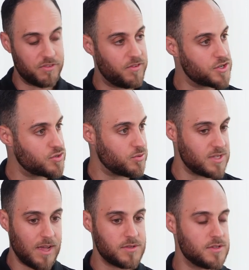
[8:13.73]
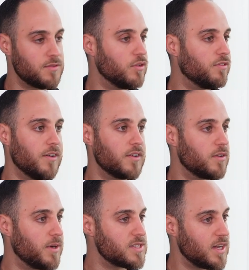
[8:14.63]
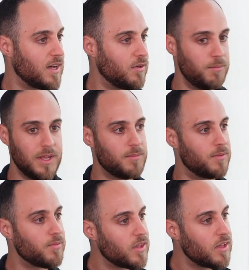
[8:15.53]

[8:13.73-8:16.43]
professionals' hours is $400-500 an hour minimum.